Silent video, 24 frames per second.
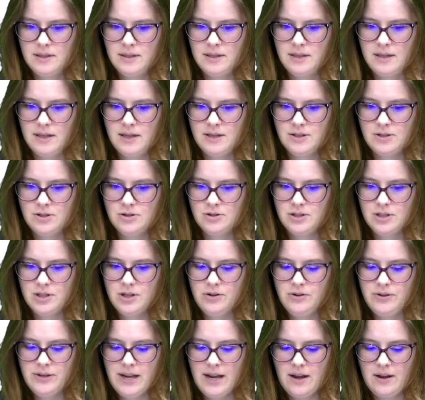enter to go
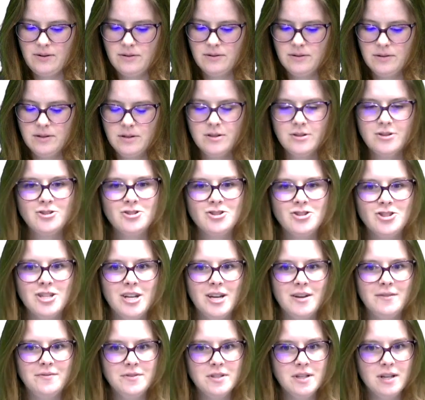down,
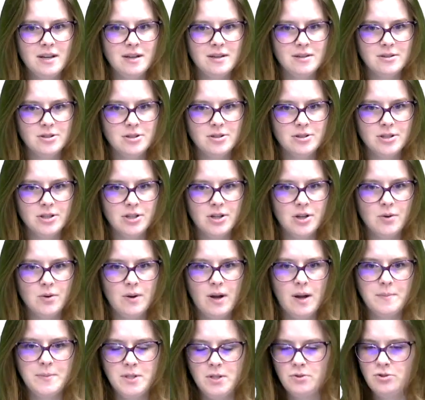Shift Enter to go
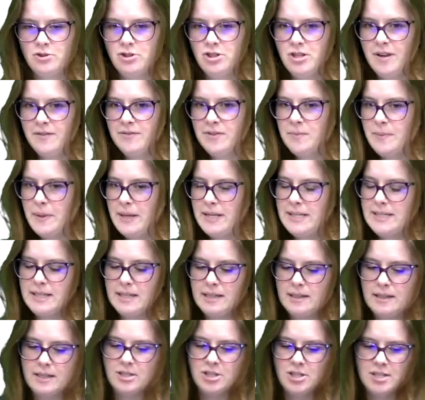up. So Shift
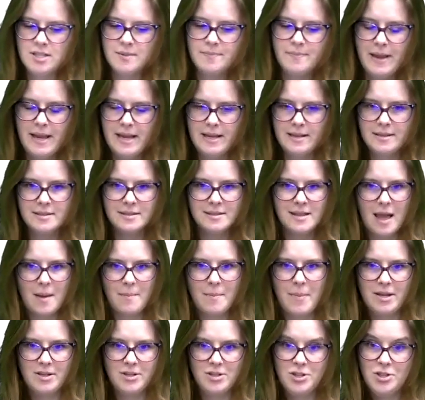basically just makes that
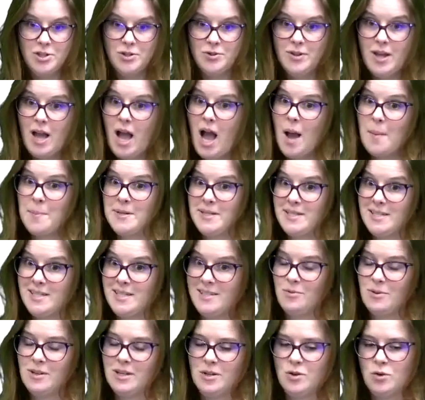button do the opposite of
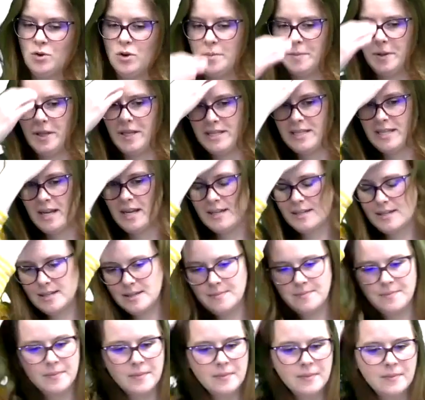what it normally does.
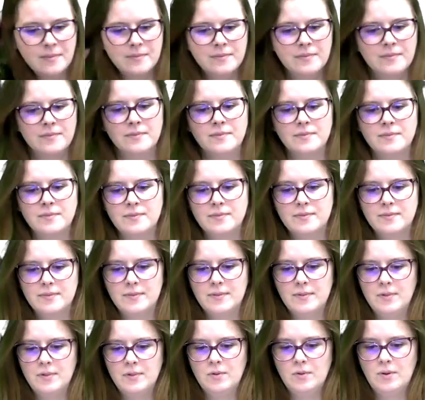
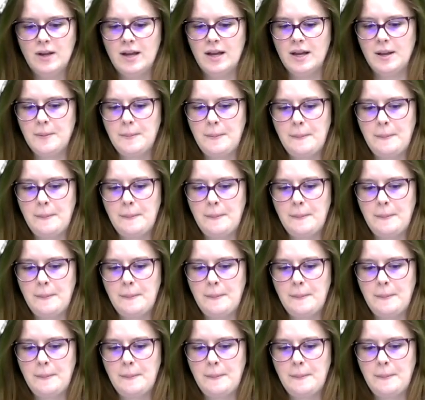Okay.